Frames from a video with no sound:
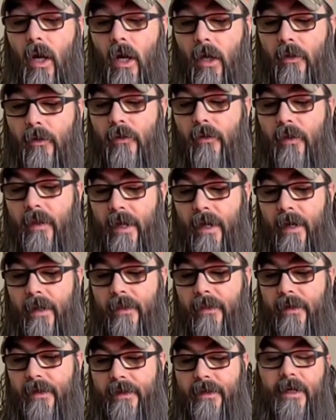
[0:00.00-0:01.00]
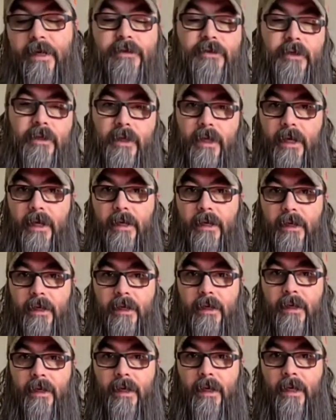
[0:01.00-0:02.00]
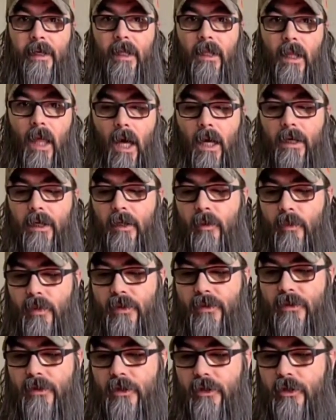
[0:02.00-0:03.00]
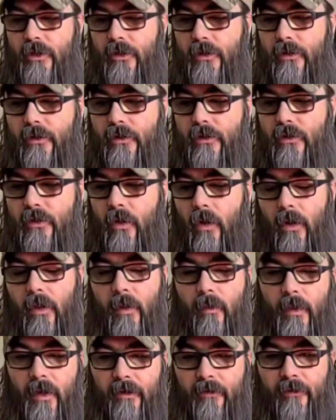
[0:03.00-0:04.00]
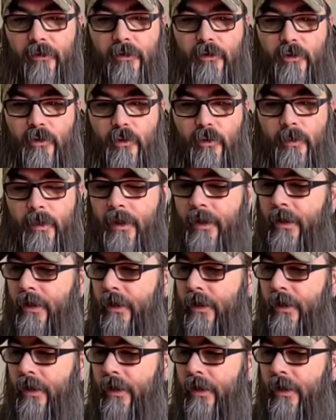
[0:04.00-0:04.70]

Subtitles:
other than the designated locking positions on the buffer tube.